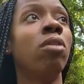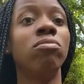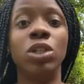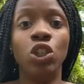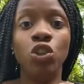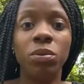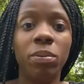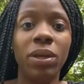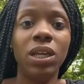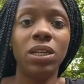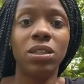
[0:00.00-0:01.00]
human
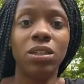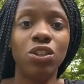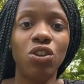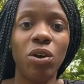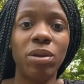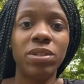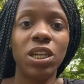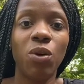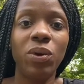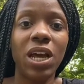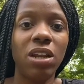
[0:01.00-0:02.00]
beings. You know what I'm saying?
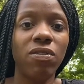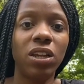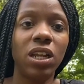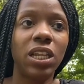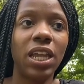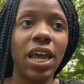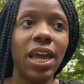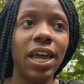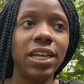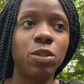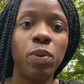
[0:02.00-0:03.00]
We're not even looked at
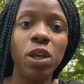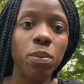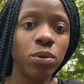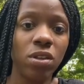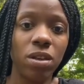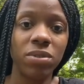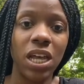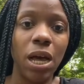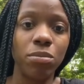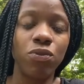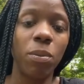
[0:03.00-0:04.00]
as people
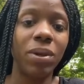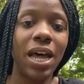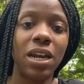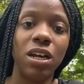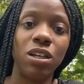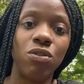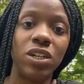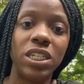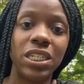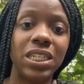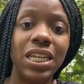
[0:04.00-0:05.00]
sometimes from a lot of other
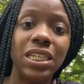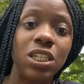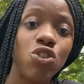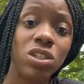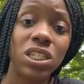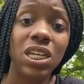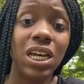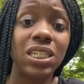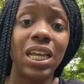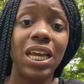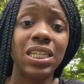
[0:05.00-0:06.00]
races. They still see us
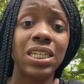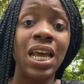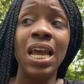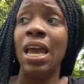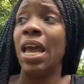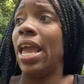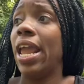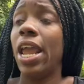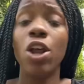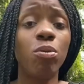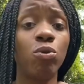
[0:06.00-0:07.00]
as
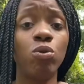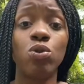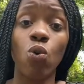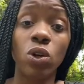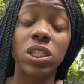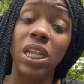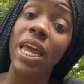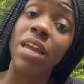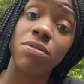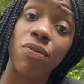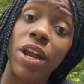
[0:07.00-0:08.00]
animals or
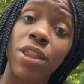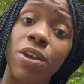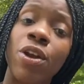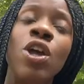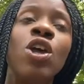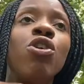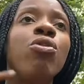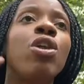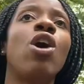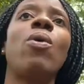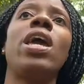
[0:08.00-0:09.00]
slaves rather, you
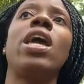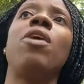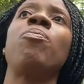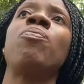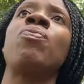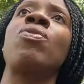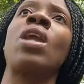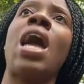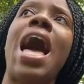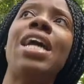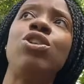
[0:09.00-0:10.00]
know. And
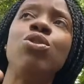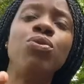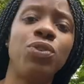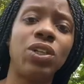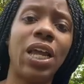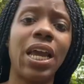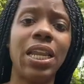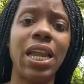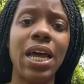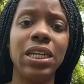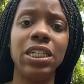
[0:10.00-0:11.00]
I do feel like a
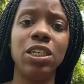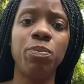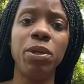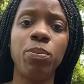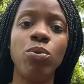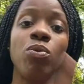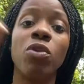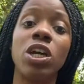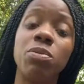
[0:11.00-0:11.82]
lot of these people, because